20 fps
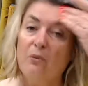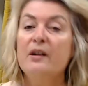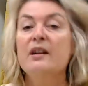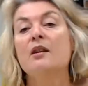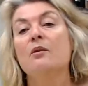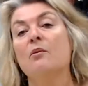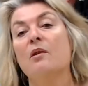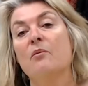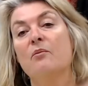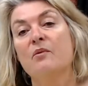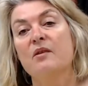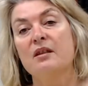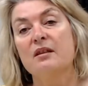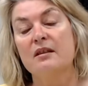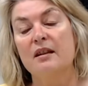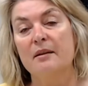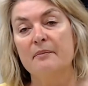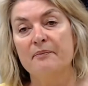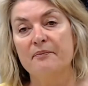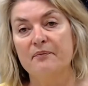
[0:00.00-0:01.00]
one was
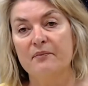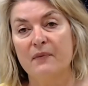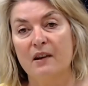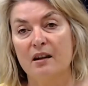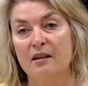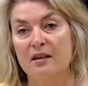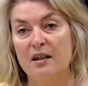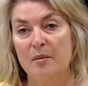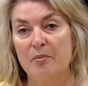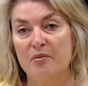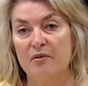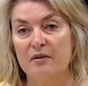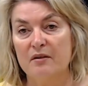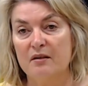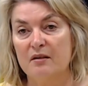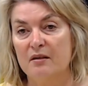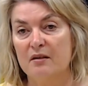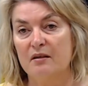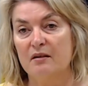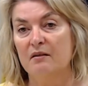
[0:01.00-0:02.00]

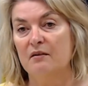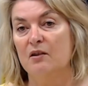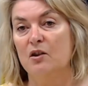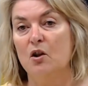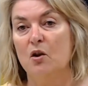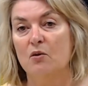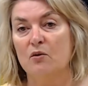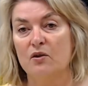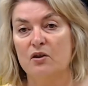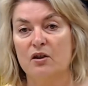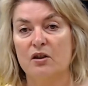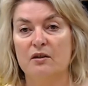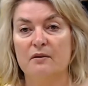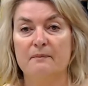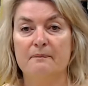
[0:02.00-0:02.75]
Deborah's Yacht